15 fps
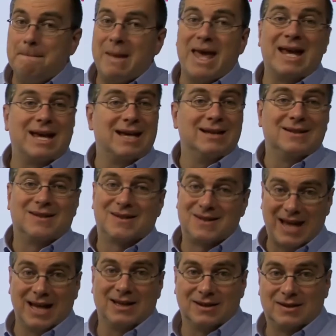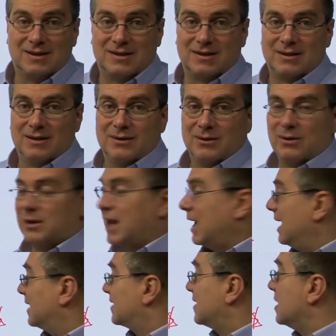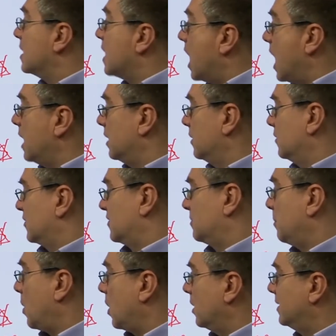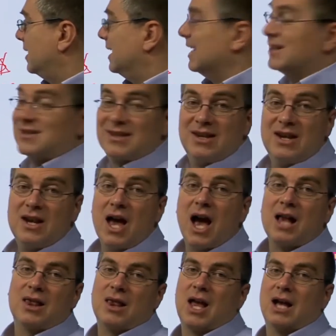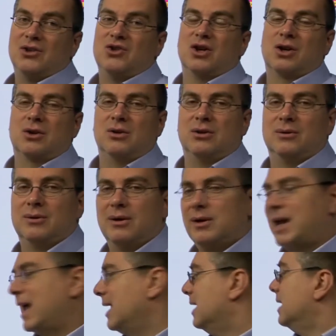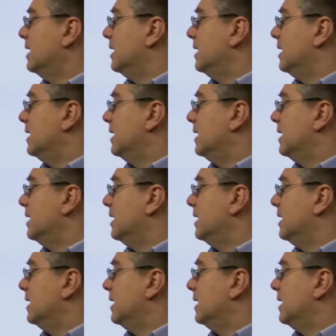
make sense. Okay, it's not smart, it's not logical. Okay,